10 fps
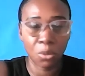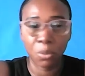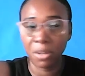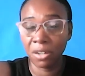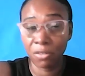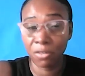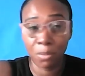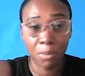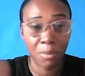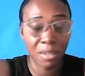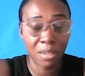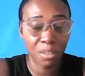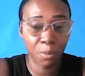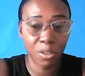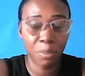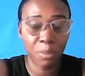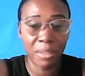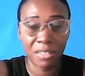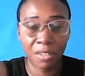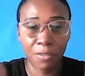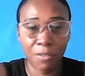We're here from a male's perspective,